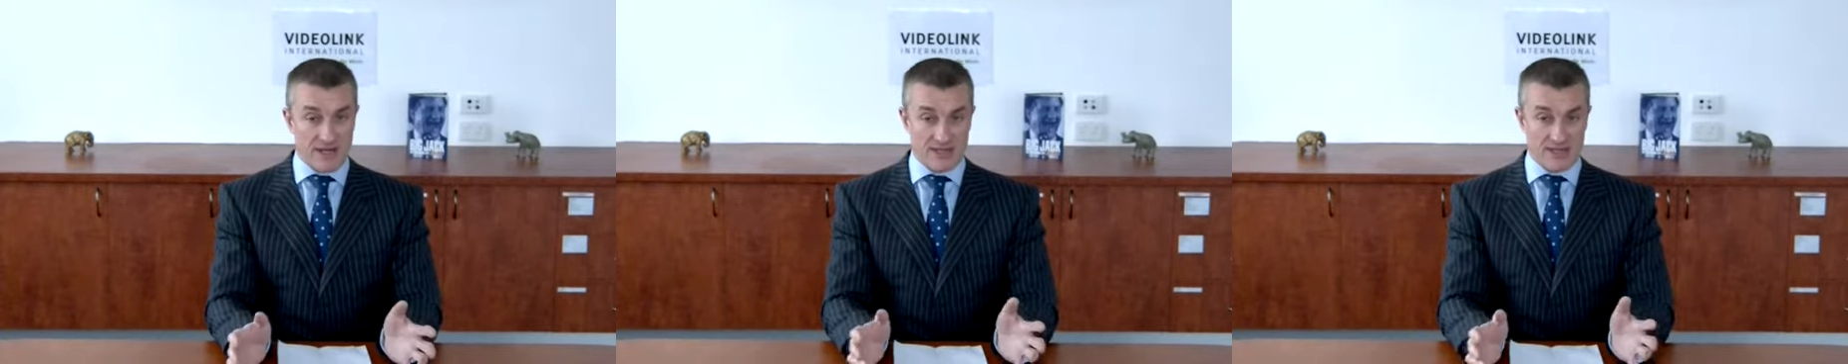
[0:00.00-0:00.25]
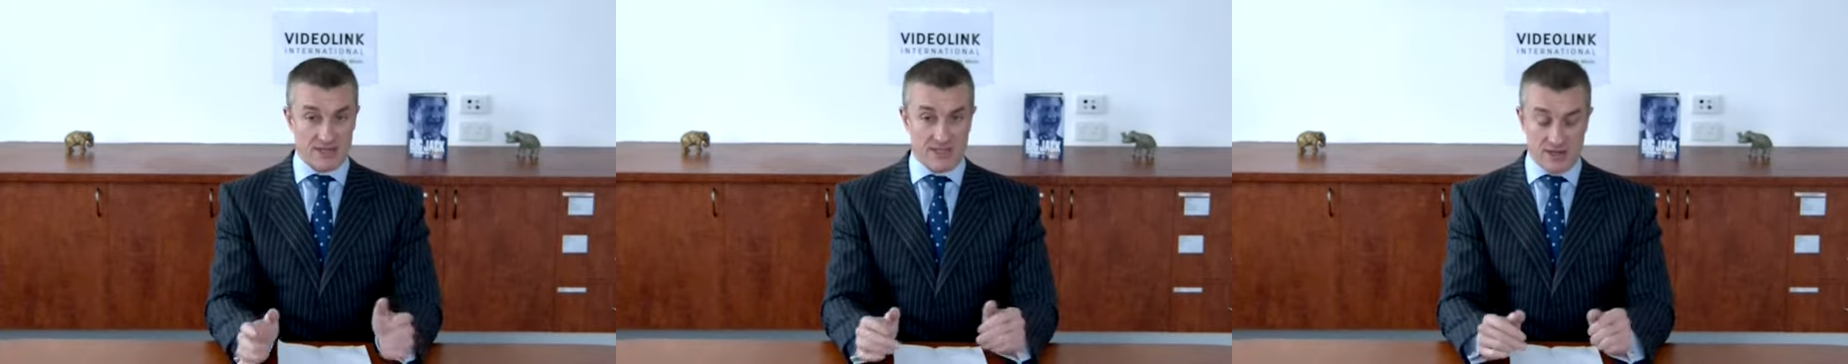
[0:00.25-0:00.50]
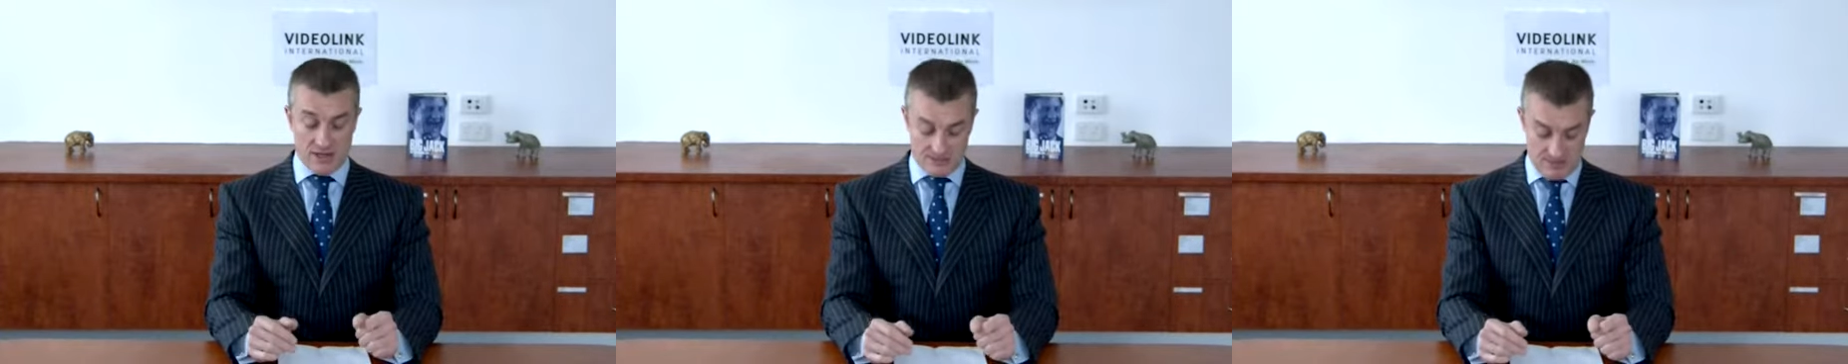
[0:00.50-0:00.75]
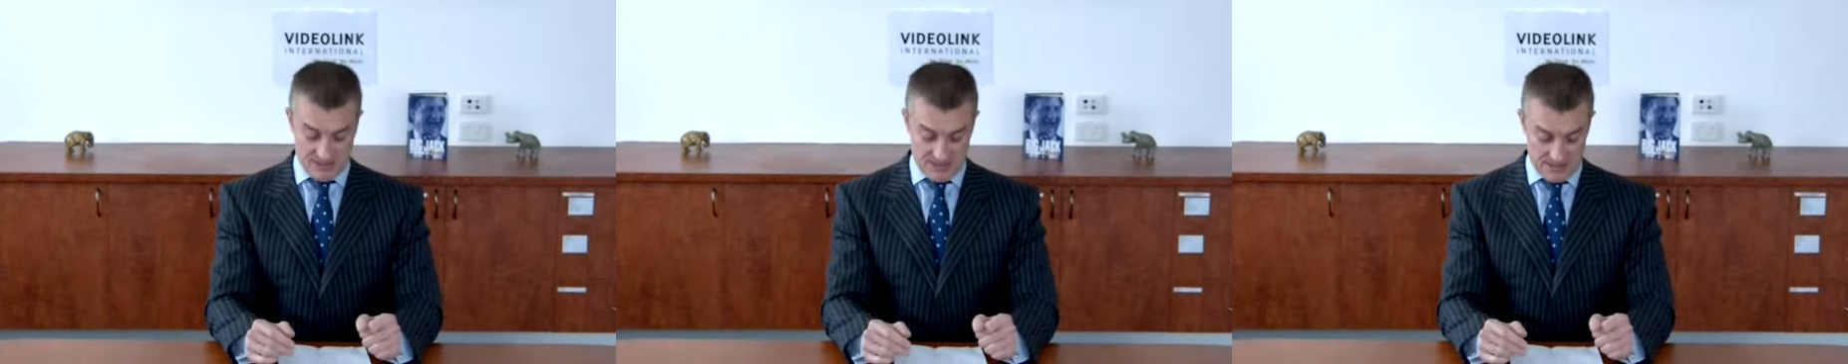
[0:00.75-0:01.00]
As I said, I
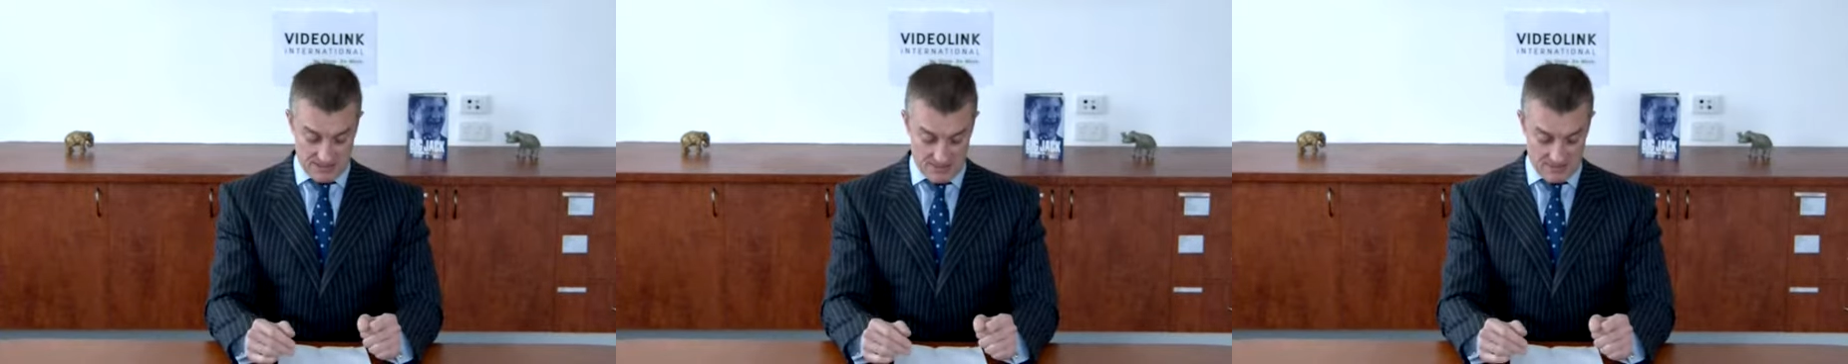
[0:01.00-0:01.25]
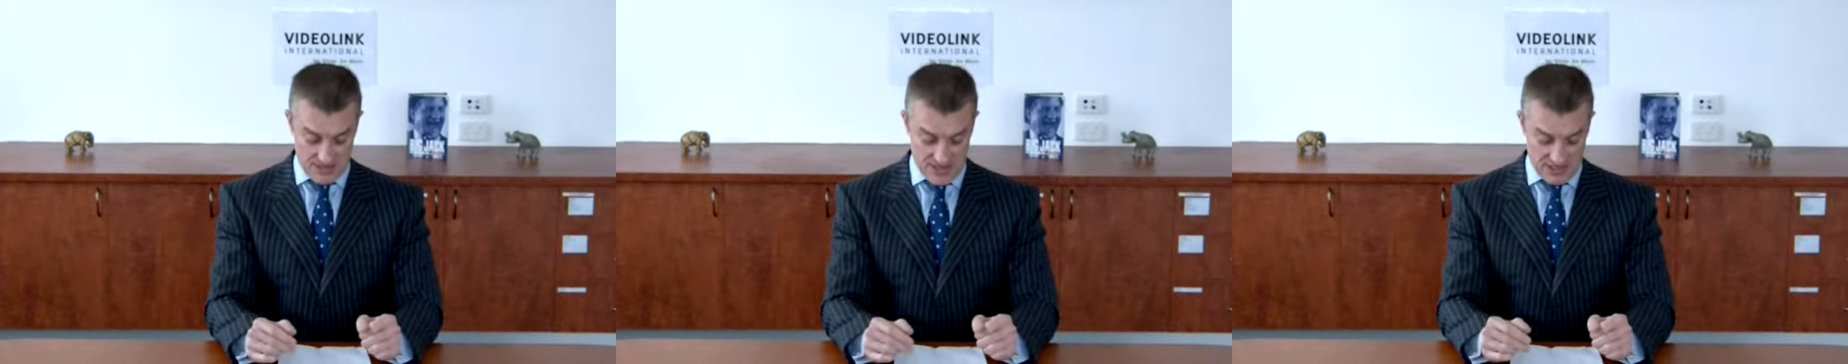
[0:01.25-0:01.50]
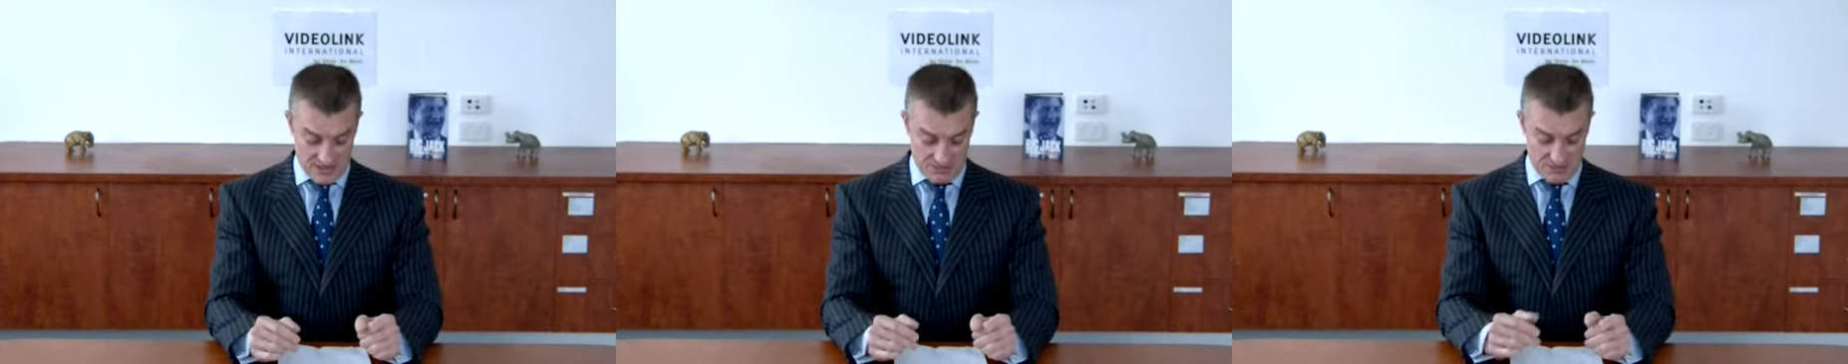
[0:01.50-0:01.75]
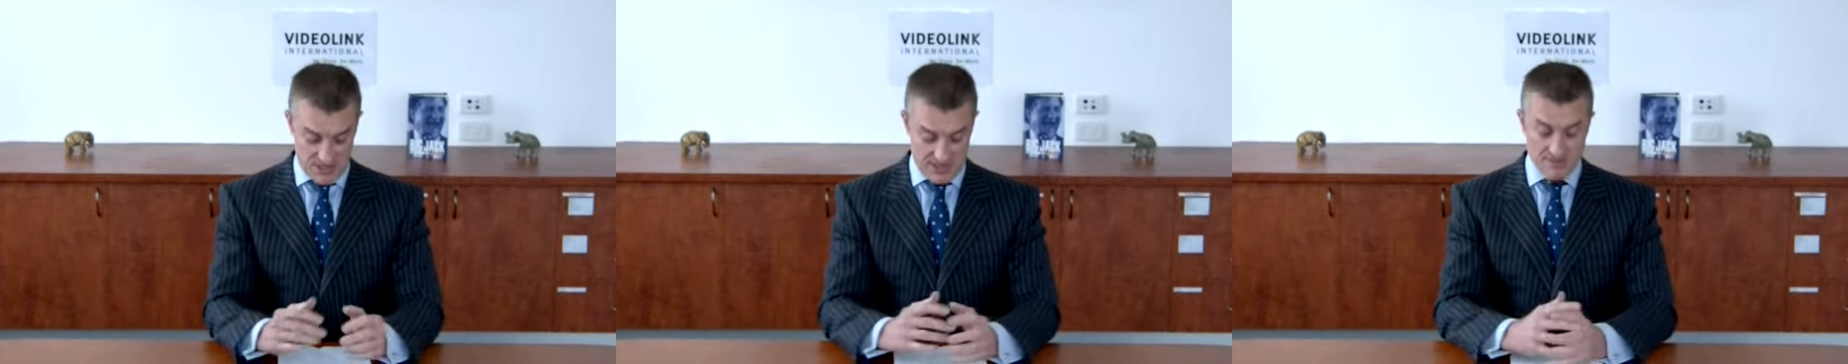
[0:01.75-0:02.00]
expect that to be
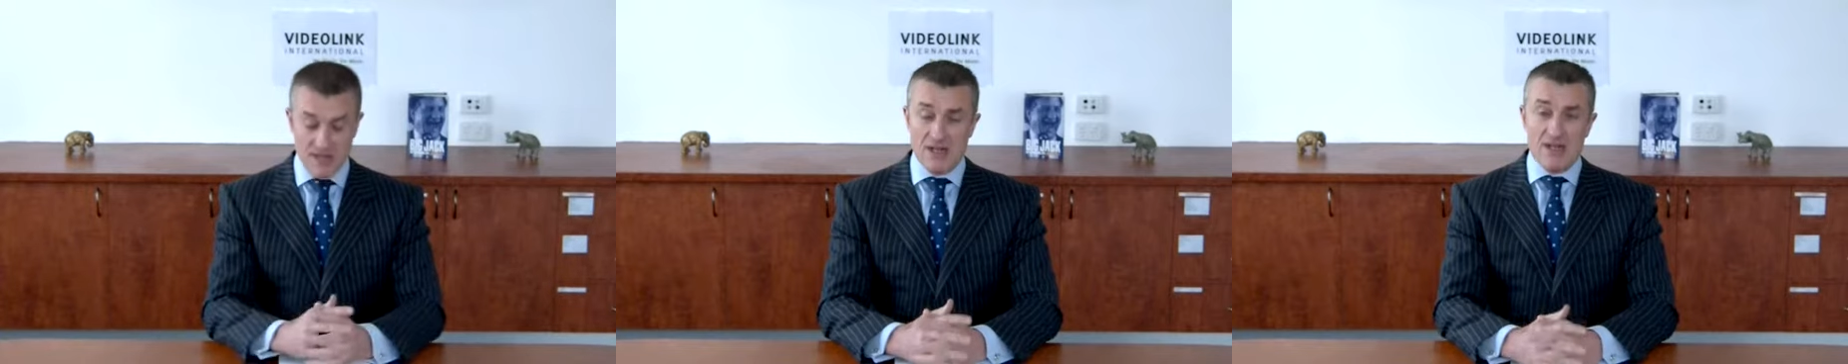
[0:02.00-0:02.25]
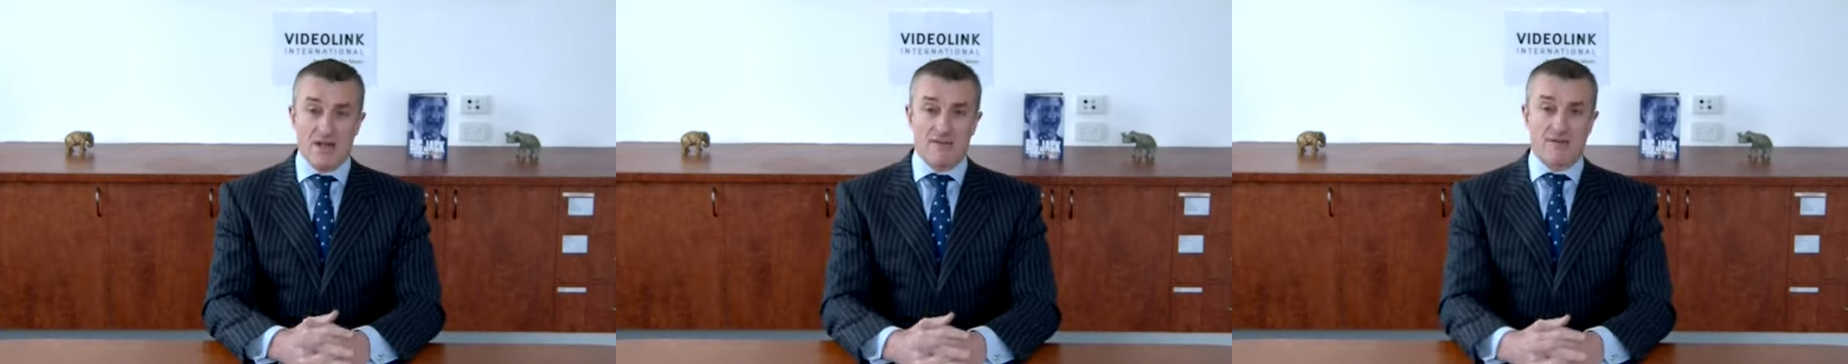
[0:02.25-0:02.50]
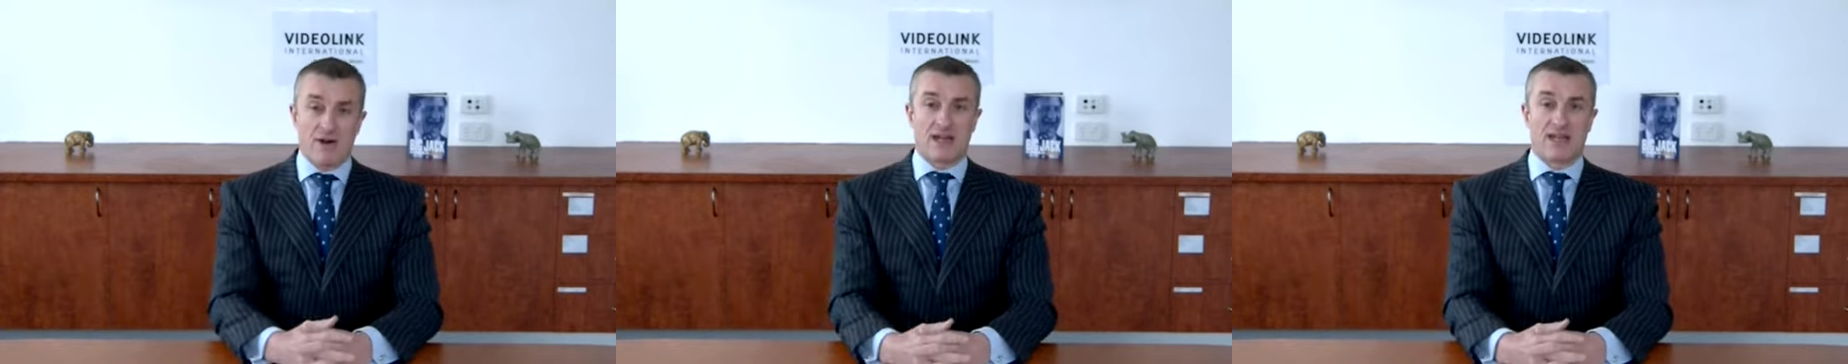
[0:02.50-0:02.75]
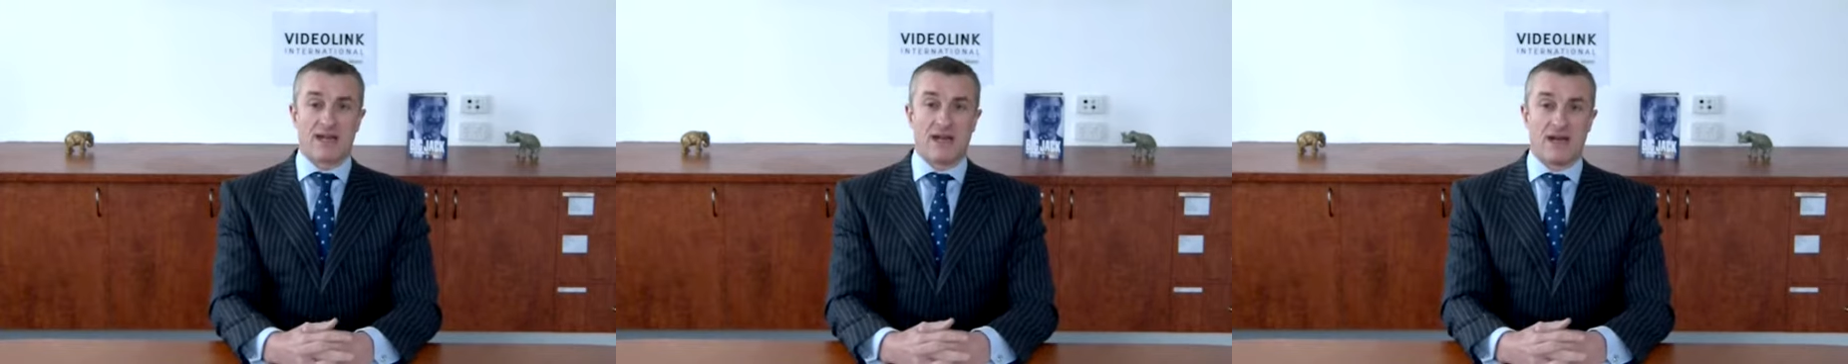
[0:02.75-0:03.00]
BHP.
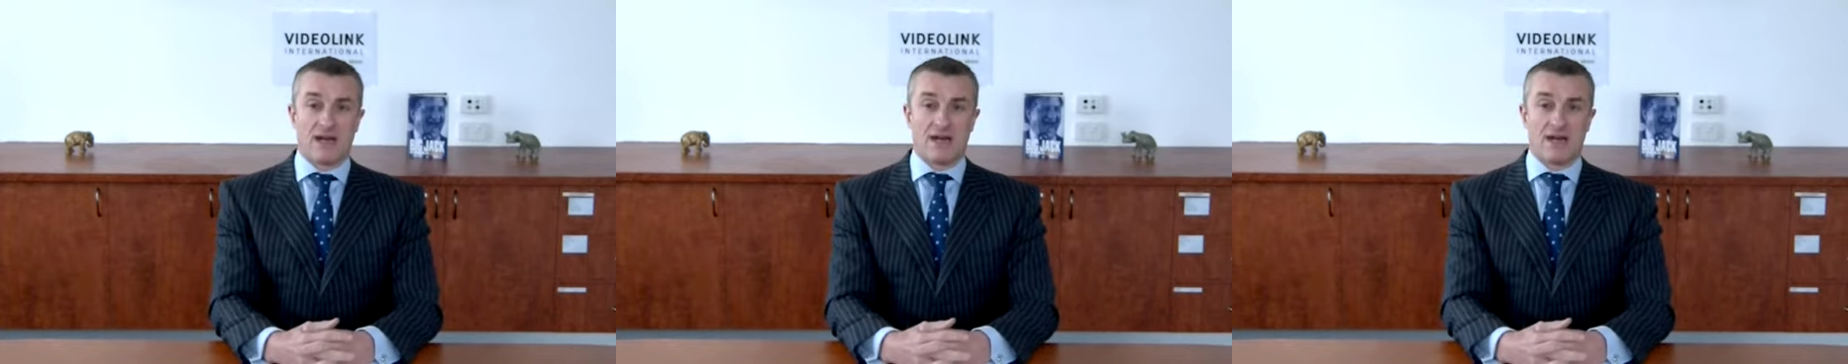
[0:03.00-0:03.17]
Finally,